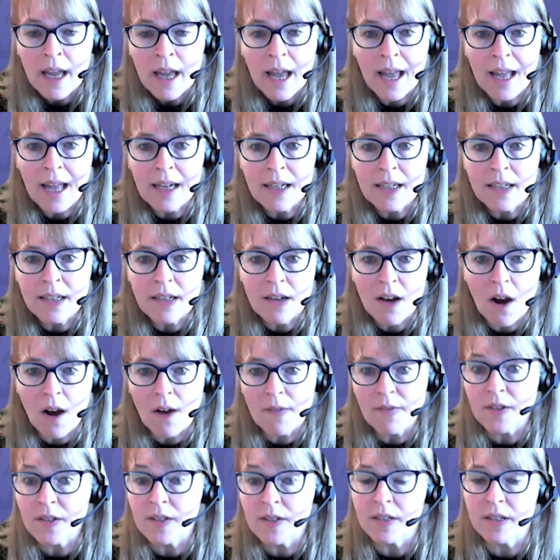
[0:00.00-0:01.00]
And
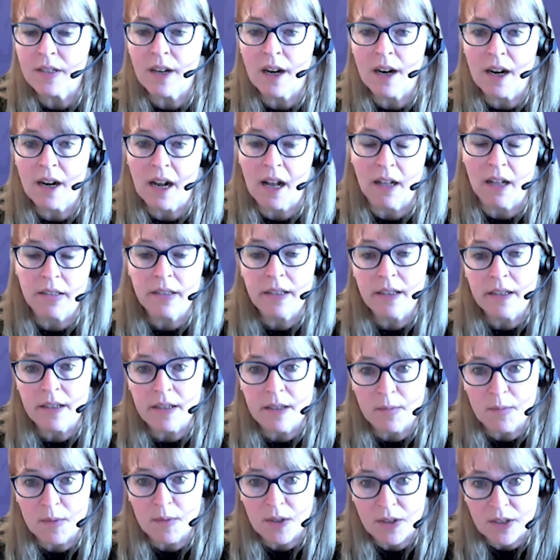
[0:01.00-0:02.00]
obviously, our health
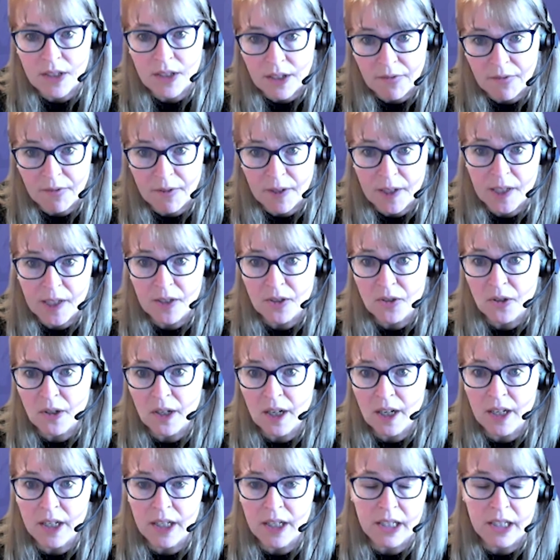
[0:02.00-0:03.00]
systems are different, or
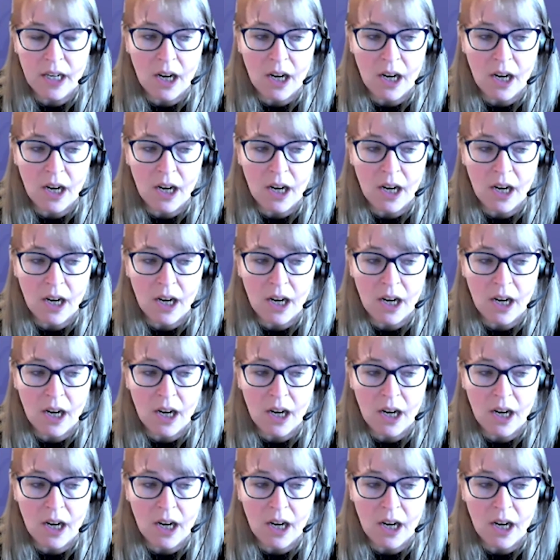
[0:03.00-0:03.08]
our,